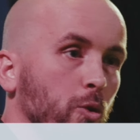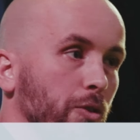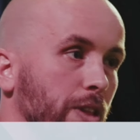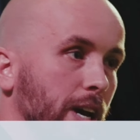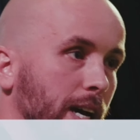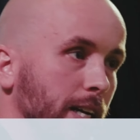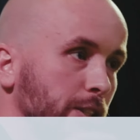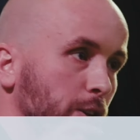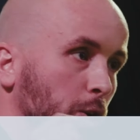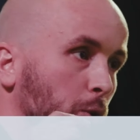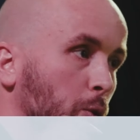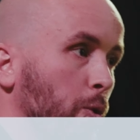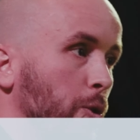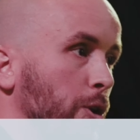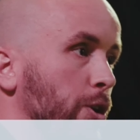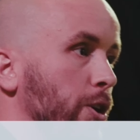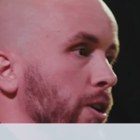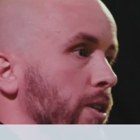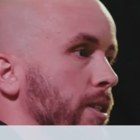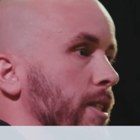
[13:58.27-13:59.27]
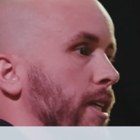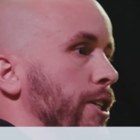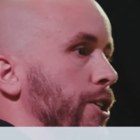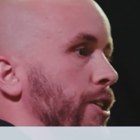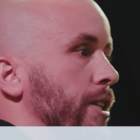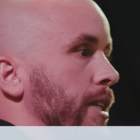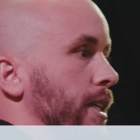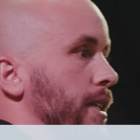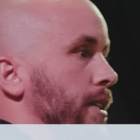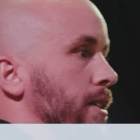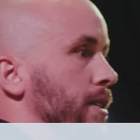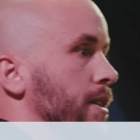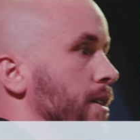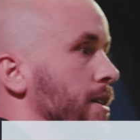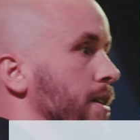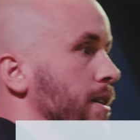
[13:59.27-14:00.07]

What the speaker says: That is all the content you need.